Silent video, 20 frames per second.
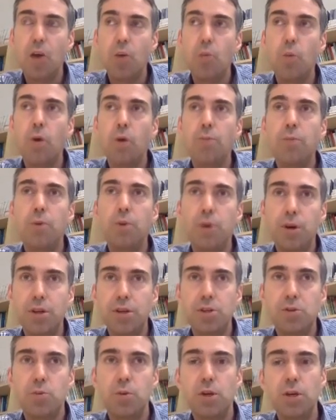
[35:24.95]
at what
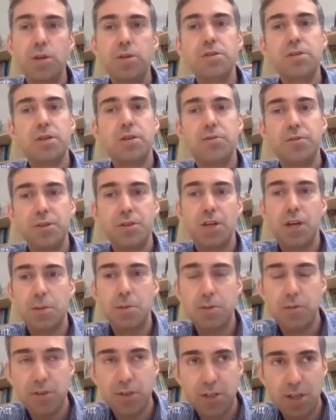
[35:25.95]
point we use different
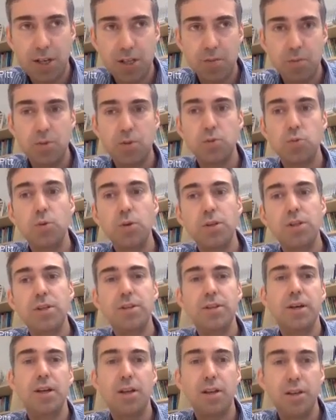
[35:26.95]
types of assessment
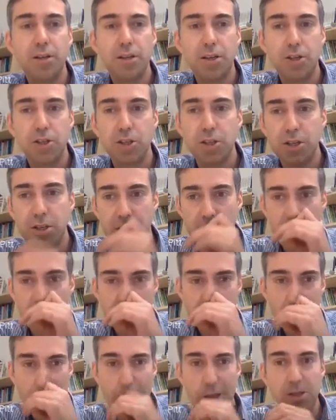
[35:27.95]
within that learning journey.
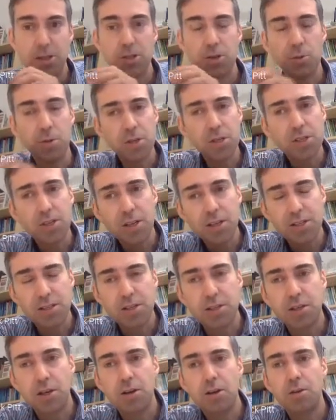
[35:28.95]
So this
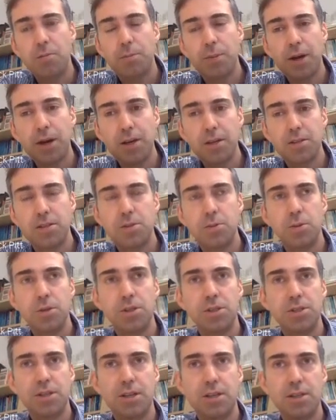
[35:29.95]
is going back to
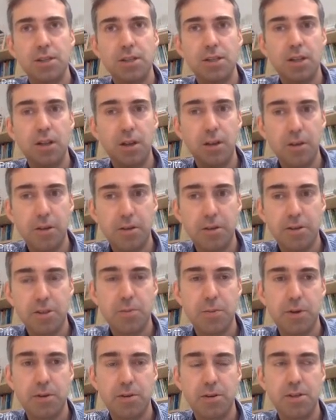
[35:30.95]
understanding the learner
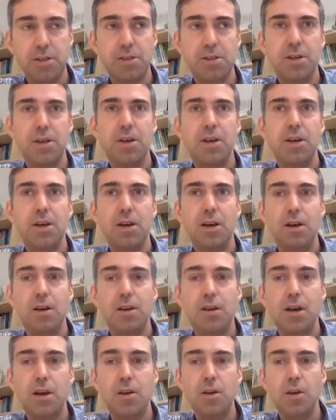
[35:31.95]
experience
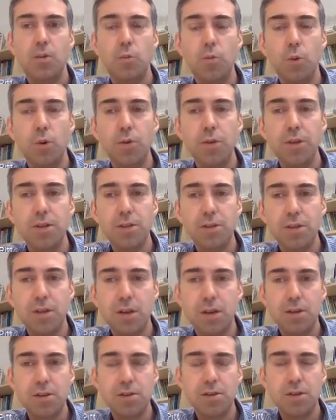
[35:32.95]
and what
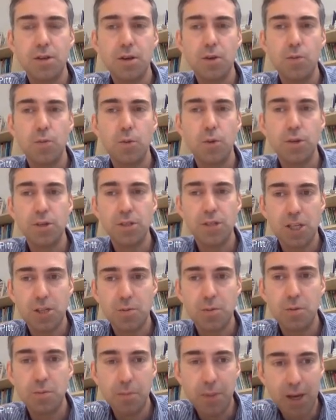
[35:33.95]
this and what
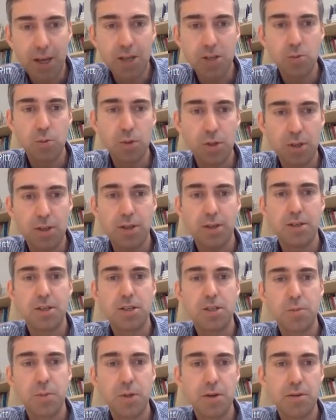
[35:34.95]
assessment means within
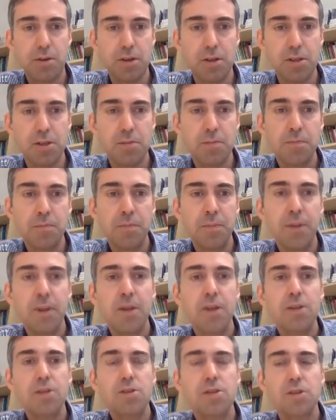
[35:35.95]
that experience.
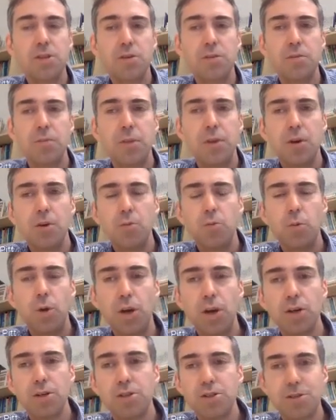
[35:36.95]
So
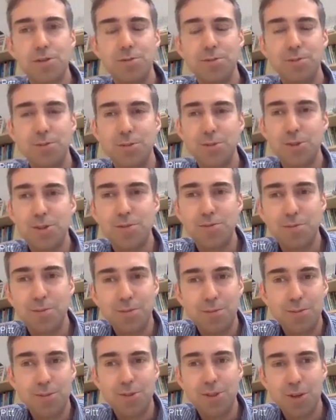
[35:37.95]
we asked
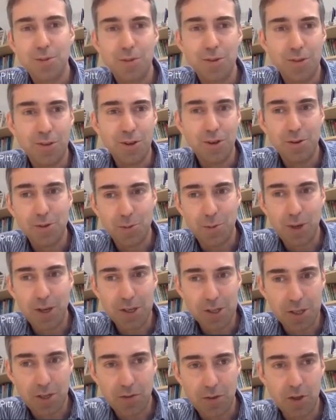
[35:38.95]
some of those
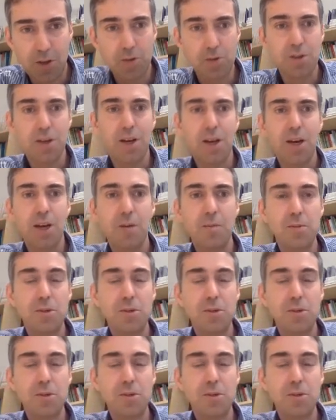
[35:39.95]
we interviewed